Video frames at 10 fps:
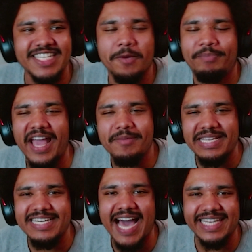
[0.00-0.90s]

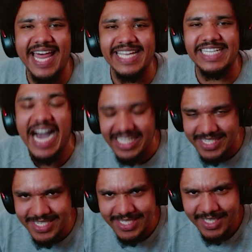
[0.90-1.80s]
DaBaby not like
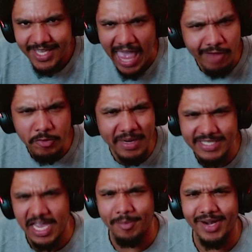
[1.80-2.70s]
us. Everybody's
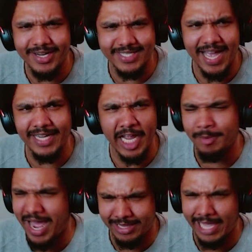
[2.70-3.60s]
hopping on this goddamn
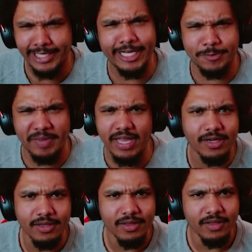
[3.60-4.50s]
not like us beat.
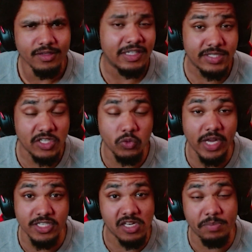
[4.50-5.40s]
Let's see who
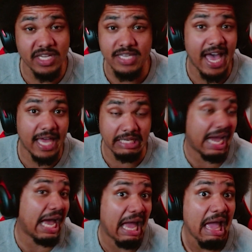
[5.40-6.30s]
does it the beast. I,
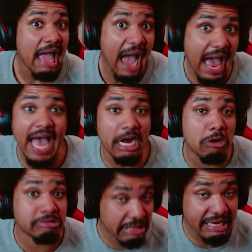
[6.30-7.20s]
I, I
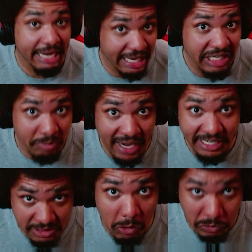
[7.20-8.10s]
don't think
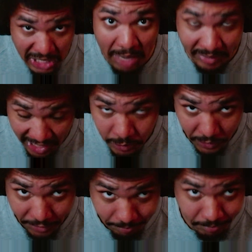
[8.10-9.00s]
anybody's gonna top Kendrick.
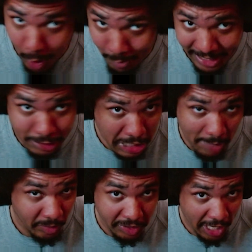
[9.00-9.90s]
Nobody's
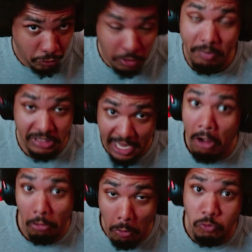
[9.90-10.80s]
topping Kendrick, but they
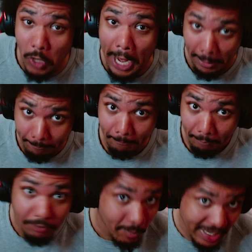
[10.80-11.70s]
all gonna try.
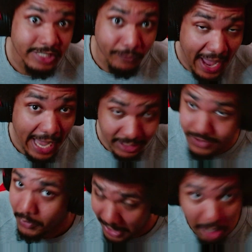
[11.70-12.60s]
The beat's fine,
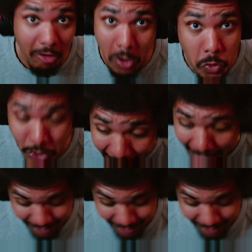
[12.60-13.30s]
so they all gonna try.